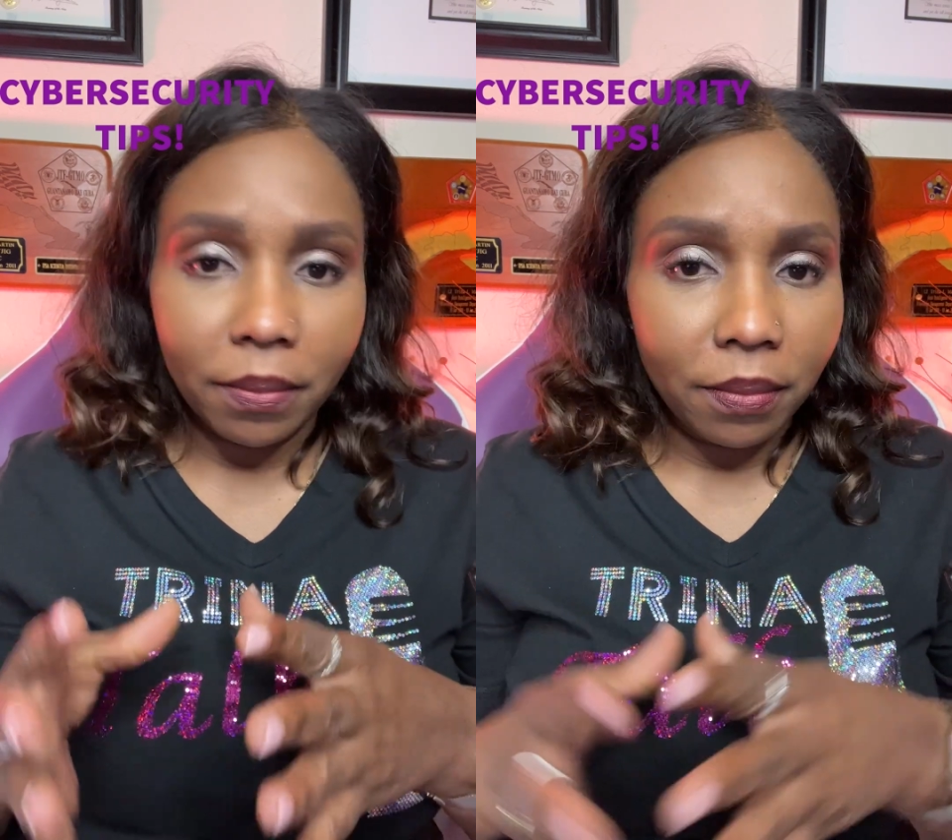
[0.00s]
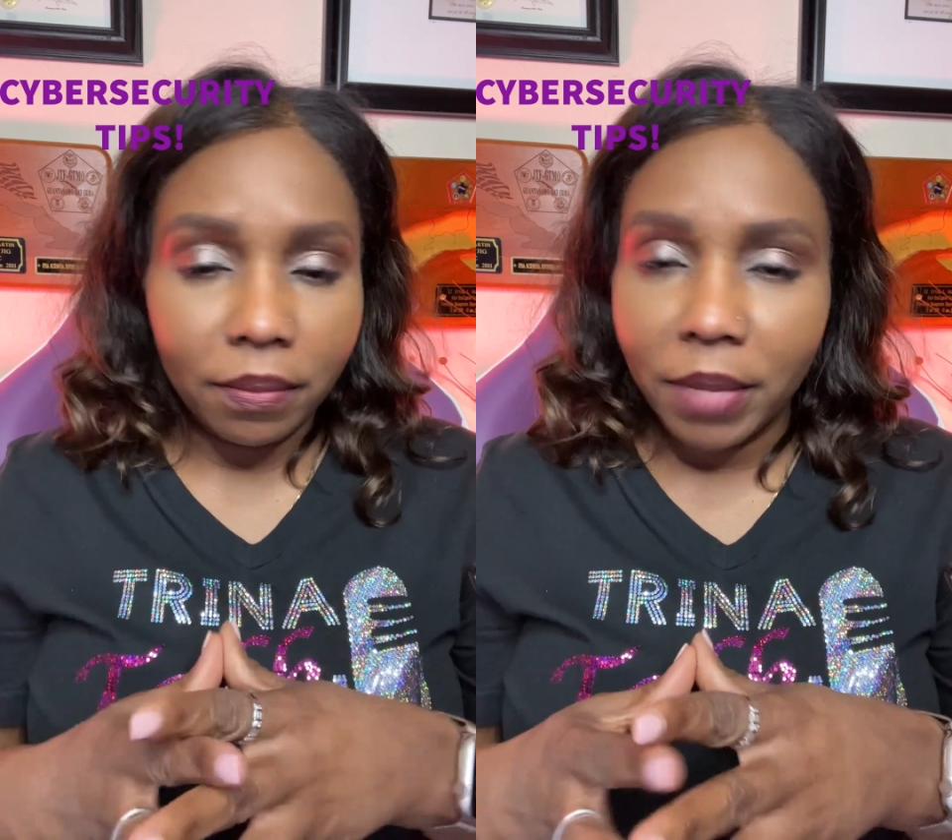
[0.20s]

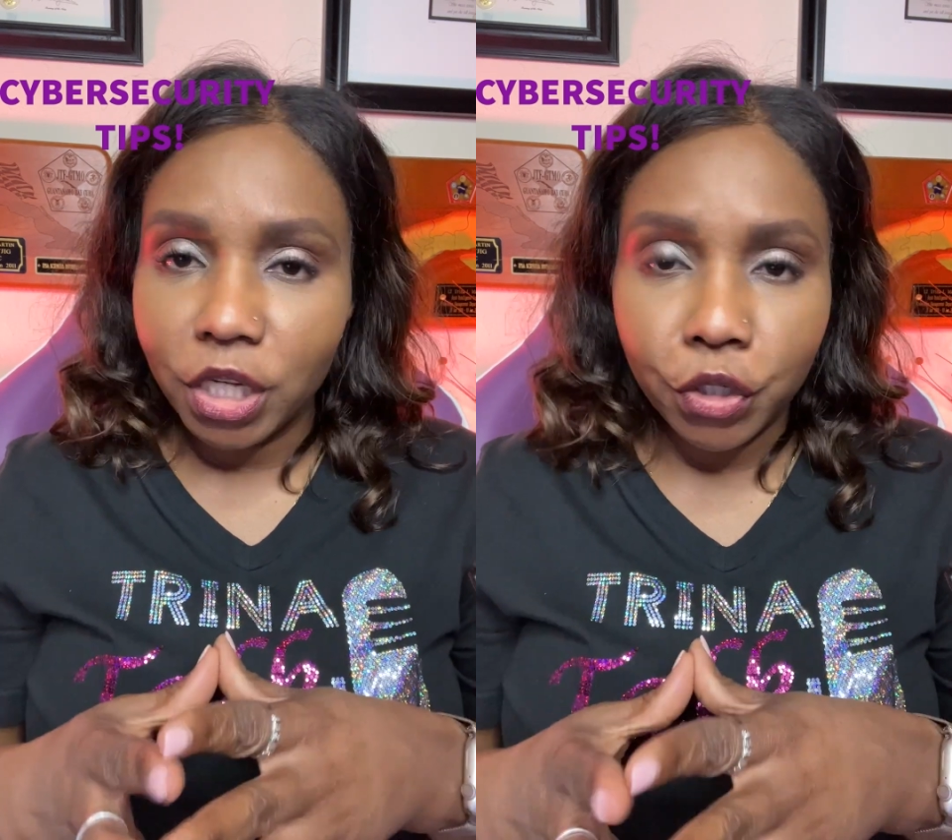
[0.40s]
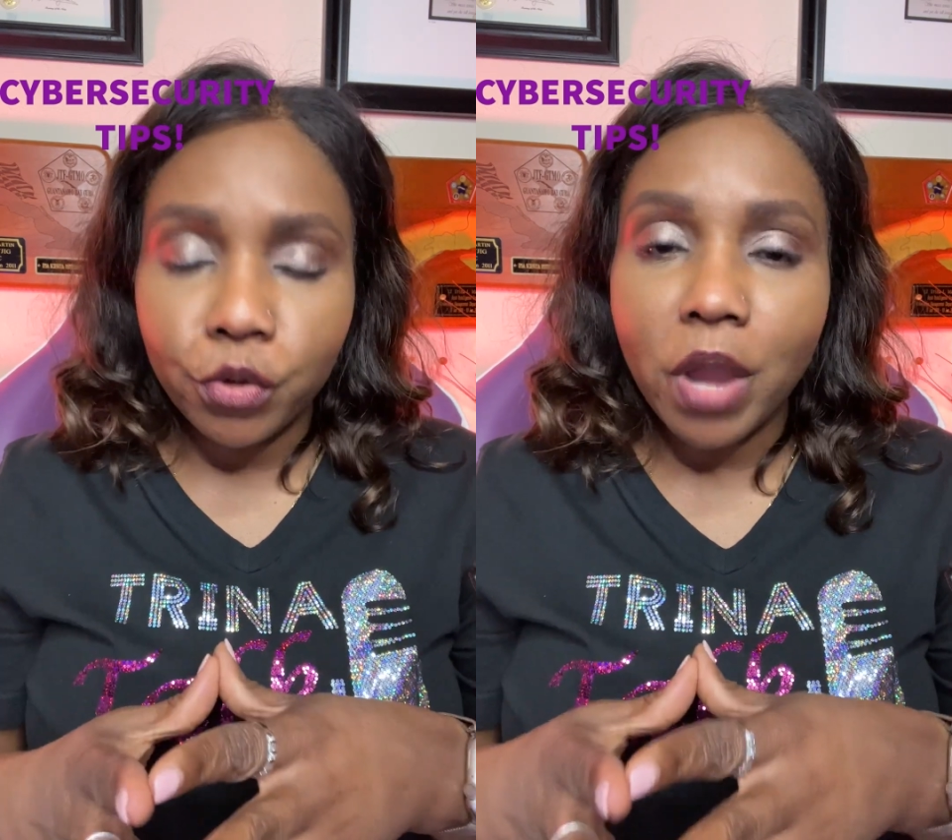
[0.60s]
make
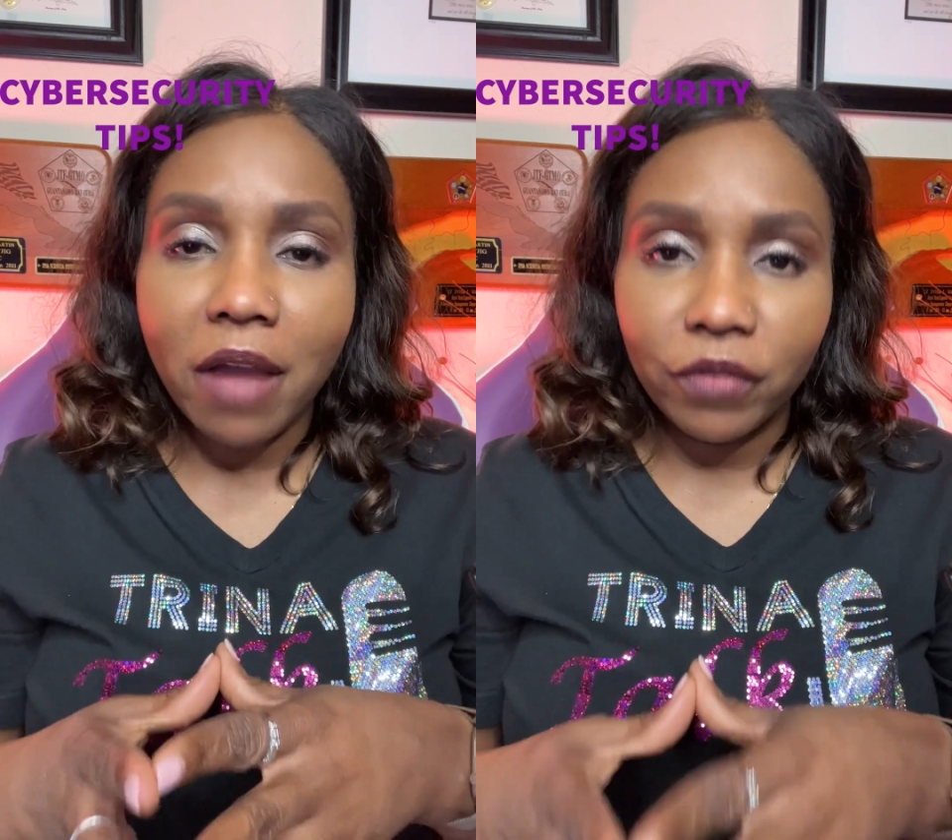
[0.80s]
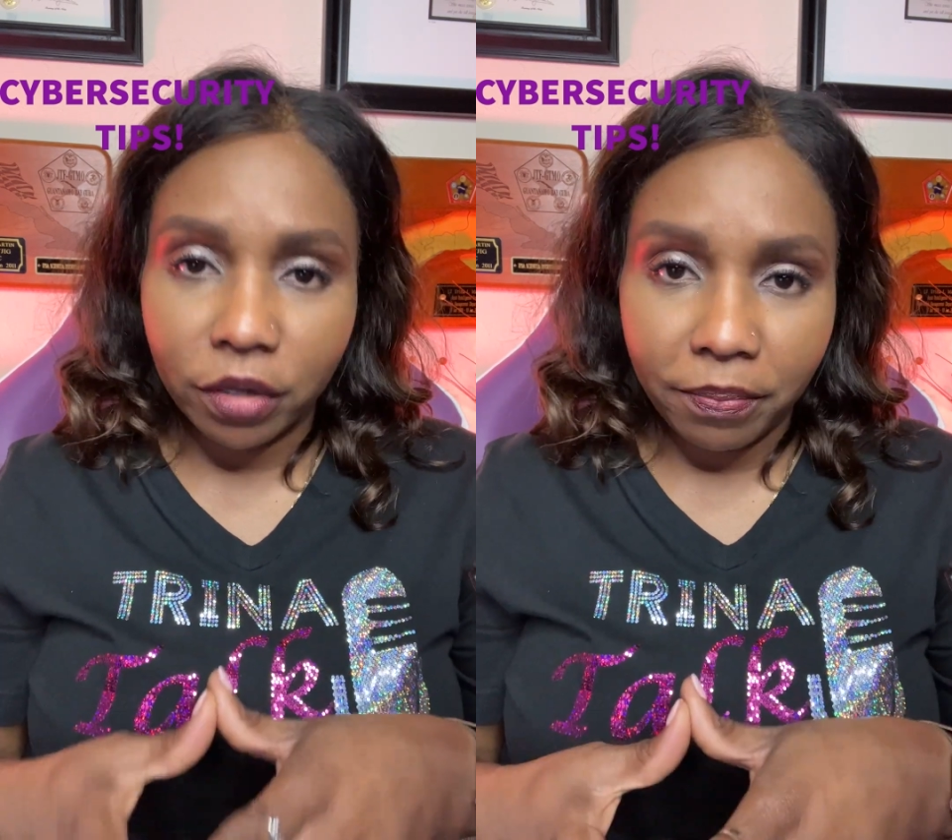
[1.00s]
sure you have
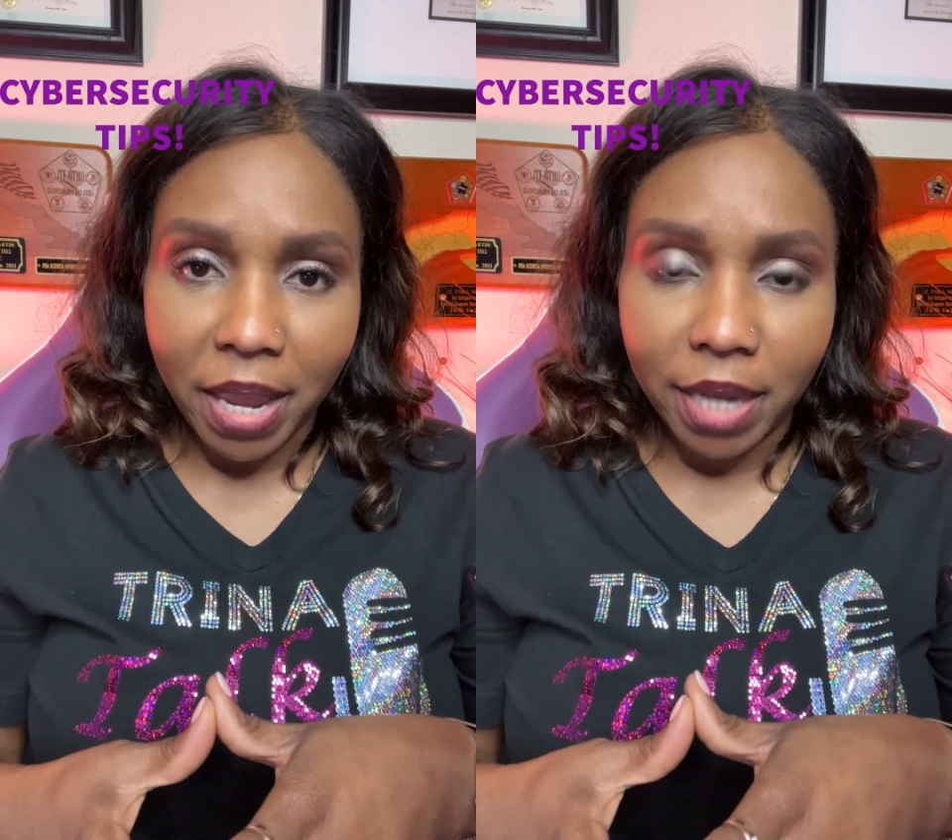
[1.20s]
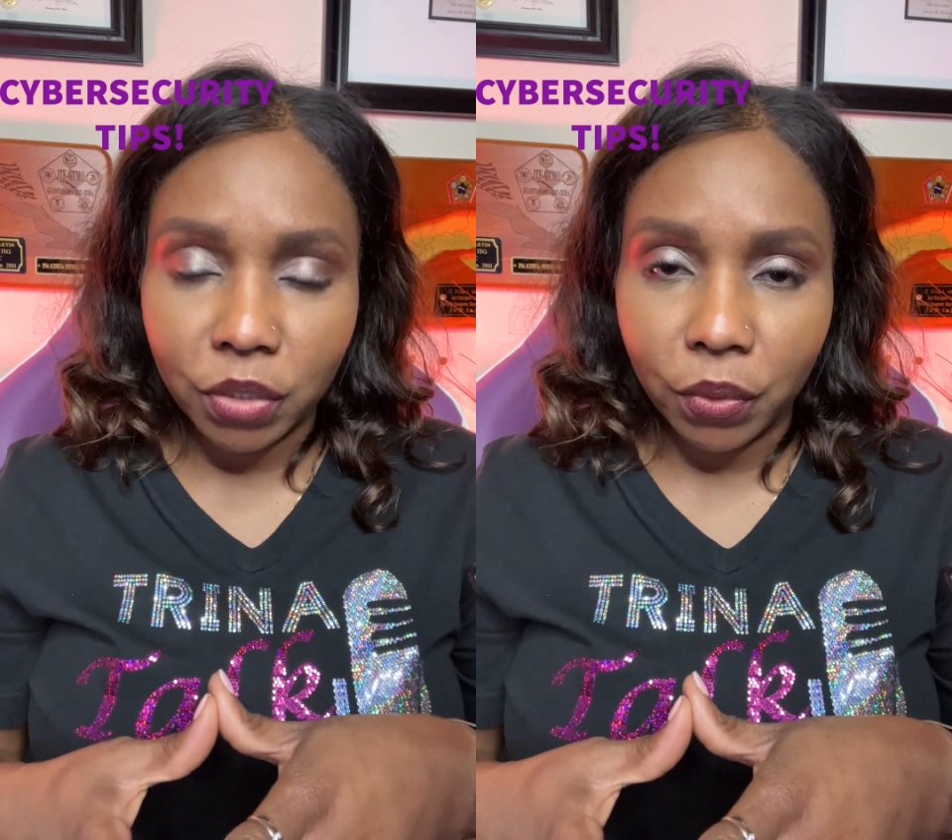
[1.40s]
good
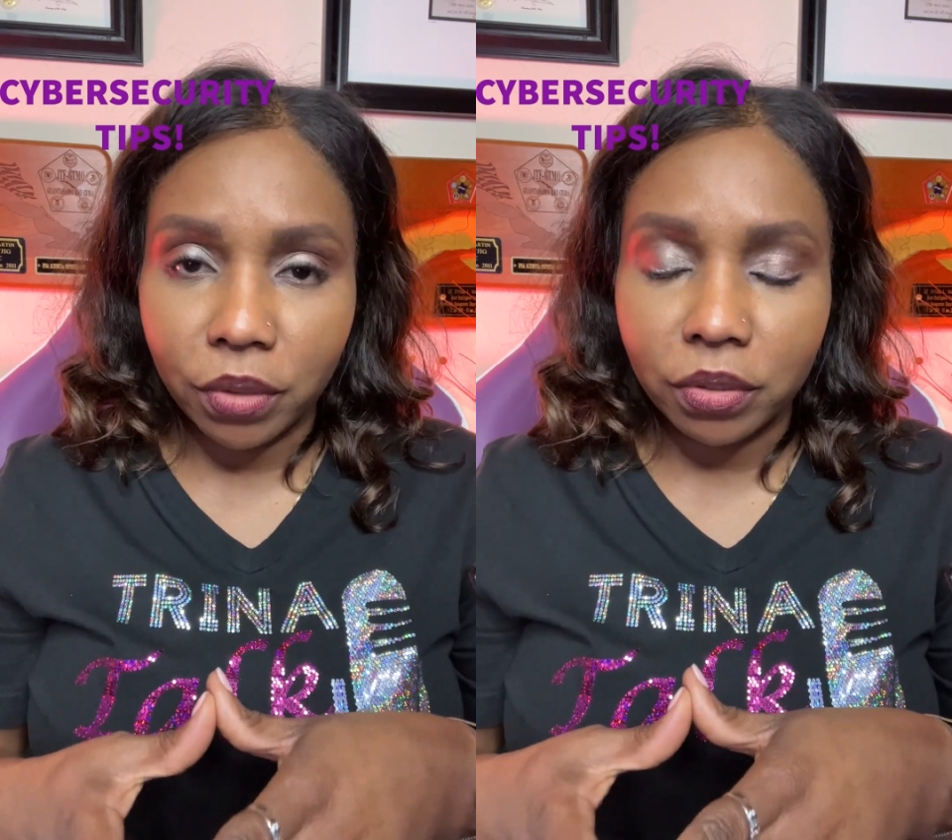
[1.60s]
passwords.